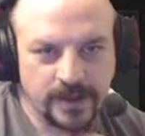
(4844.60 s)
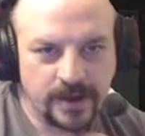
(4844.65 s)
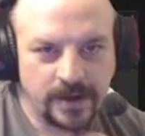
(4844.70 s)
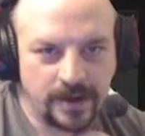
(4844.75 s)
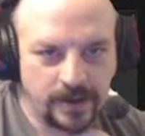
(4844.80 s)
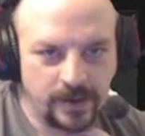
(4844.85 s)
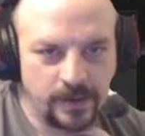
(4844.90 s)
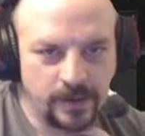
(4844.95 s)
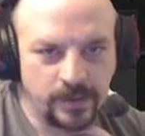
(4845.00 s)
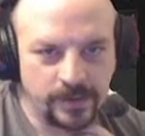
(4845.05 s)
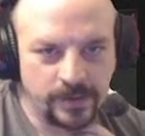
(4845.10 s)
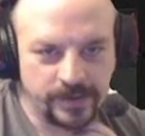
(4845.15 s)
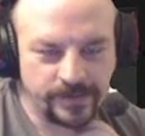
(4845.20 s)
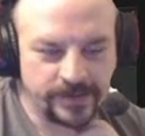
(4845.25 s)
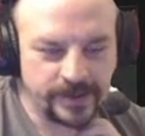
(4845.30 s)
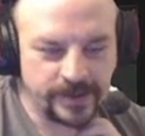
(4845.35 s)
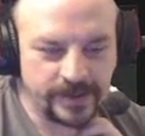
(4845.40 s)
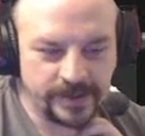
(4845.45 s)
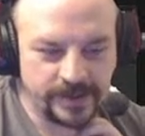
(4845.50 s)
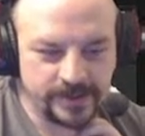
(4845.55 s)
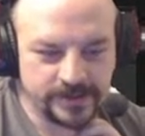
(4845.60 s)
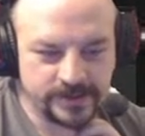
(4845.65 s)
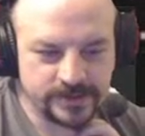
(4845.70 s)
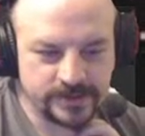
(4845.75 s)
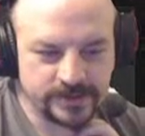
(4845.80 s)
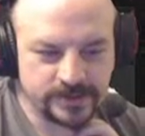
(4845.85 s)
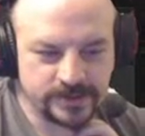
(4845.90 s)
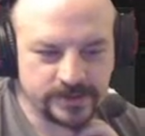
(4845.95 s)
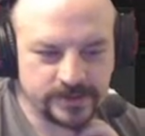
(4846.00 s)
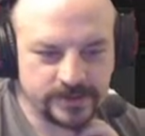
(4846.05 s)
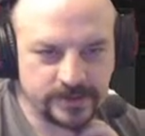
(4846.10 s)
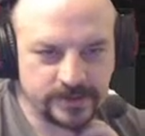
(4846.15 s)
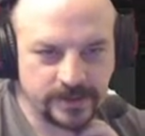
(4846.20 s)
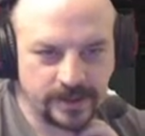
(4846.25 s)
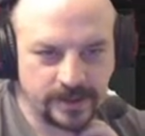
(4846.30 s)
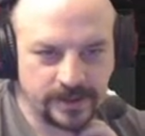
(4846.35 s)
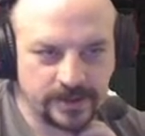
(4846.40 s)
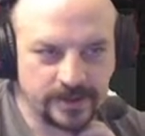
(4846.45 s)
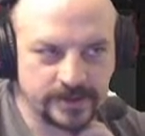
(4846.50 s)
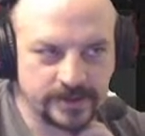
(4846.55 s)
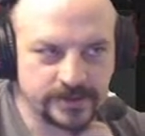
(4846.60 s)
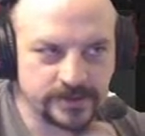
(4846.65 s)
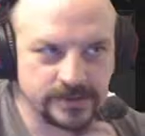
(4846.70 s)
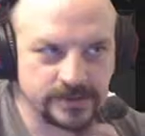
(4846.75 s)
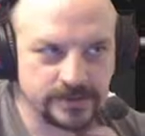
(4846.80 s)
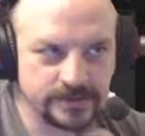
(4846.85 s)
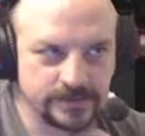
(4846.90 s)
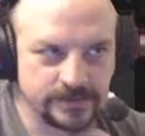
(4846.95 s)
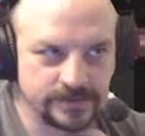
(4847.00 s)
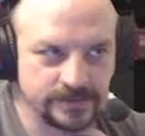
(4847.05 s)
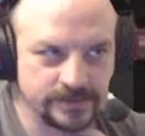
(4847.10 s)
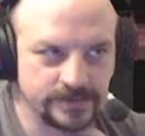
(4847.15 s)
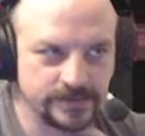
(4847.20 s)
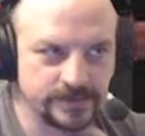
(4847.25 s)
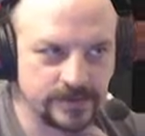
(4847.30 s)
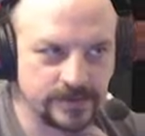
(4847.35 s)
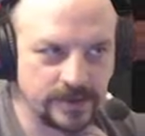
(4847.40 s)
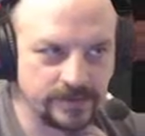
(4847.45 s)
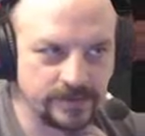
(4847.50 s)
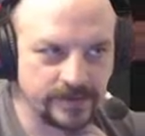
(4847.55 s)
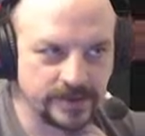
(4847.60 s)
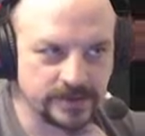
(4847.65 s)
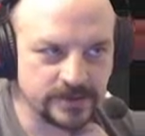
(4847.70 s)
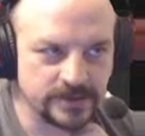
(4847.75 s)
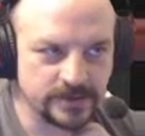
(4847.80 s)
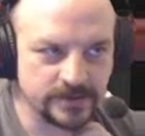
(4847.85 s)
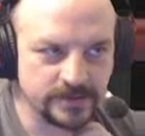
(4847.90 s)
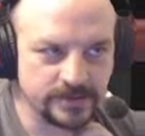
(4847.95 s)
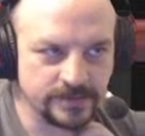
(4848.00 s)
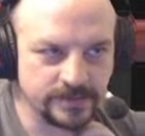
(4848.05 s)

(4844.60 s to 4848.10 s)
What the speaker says: Oh, if it is just... Okay, I gotcha. Try to fix it.